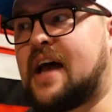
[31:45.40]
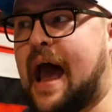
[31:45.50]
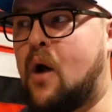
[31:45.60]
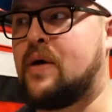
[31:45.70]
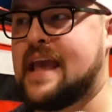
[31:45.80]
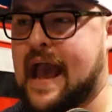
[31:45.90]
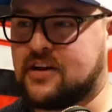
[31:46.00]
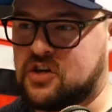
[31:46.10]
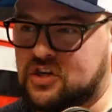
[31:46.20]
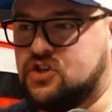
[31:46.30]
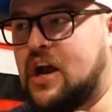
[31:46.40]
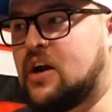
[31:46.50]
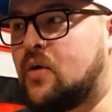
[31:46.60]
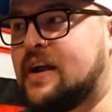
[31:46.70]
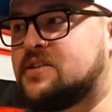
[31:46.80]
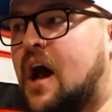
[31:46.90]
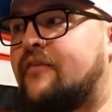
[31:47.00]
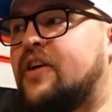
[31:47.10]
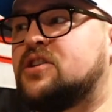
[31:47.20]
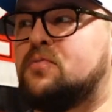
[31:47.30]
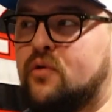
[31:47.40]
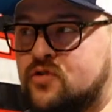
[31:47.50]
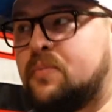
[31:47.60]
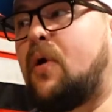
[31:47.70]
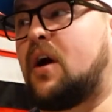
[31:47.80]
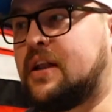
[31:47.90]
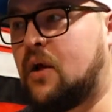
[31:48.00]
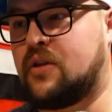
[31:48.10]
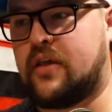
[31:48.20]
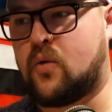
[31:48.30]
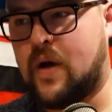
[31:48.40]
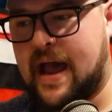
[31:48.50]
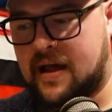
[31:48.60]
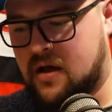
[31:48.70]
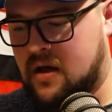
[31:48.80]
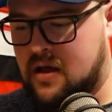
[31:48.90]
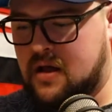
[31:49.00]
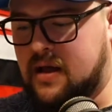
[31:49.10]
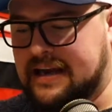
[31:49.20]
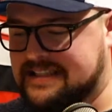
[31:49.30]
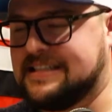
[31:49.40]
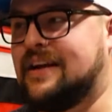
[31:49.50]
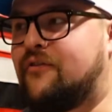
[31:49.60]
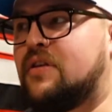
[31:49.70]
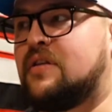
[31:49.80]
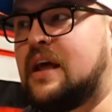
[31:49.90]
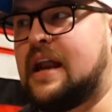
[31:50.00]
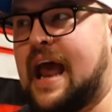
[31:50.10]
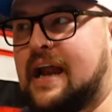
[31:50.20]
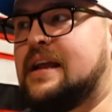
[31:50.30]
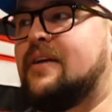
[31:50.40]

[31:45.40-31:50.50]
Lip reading: how he actually generates offense, moves the puck down the other way. It's different than any